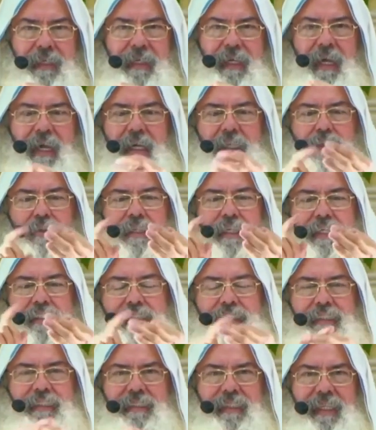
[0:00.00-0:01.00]
So the
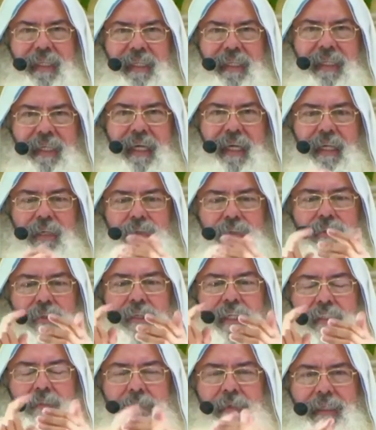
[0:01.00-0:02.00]
first stone that is
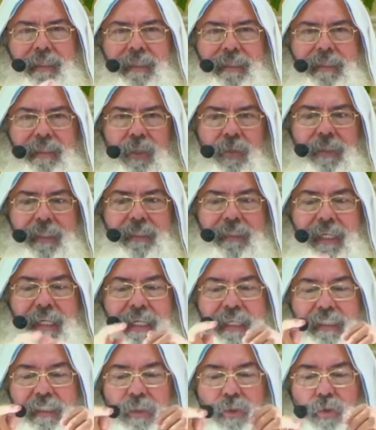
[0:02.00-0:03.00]
a hindrance is
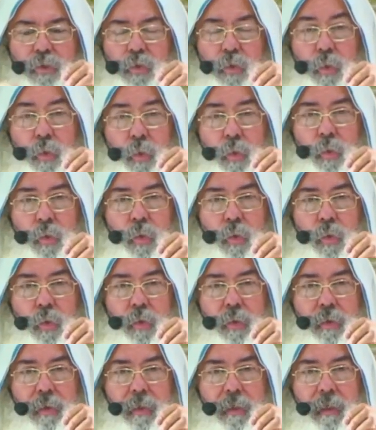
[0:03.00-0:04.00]
they themselves,
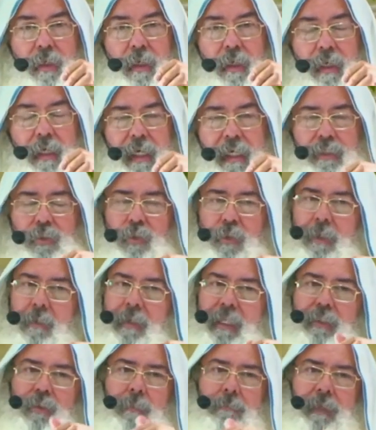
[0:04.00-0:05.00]
is not the
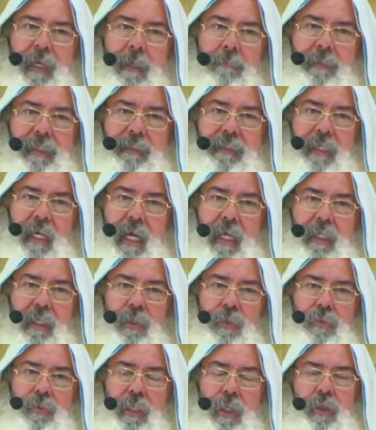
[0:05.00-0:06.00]
neighbors,
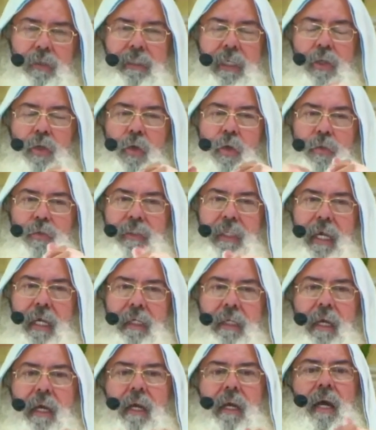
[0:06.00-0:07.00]
witchcraft,
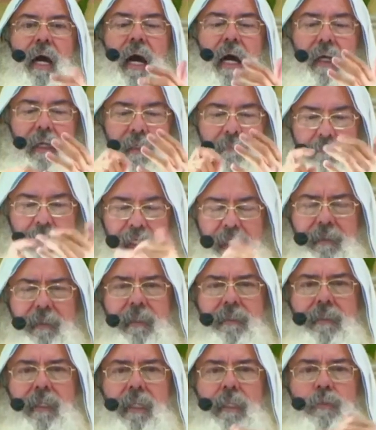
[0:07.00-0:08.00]
sorcery,
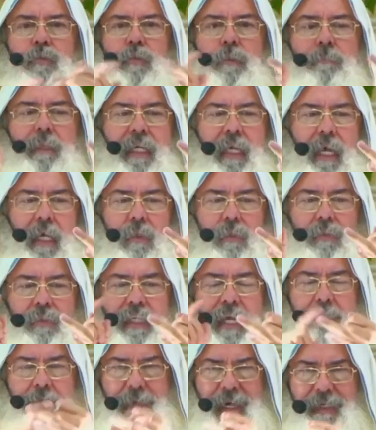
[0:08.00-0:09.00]
curses.
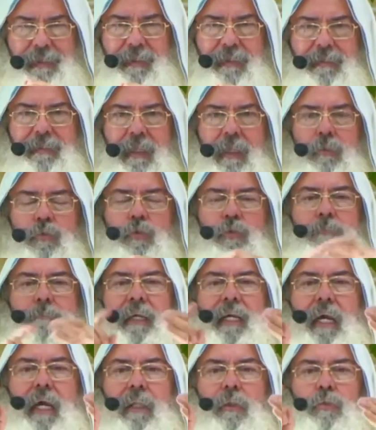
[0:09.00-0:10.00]
It's
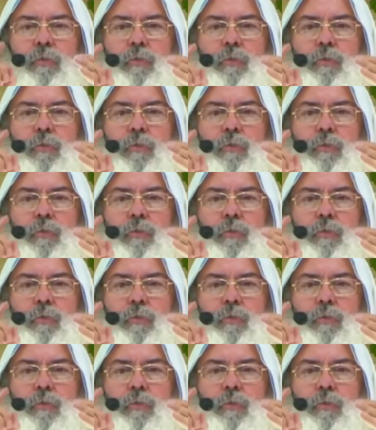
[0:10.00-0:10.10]
you.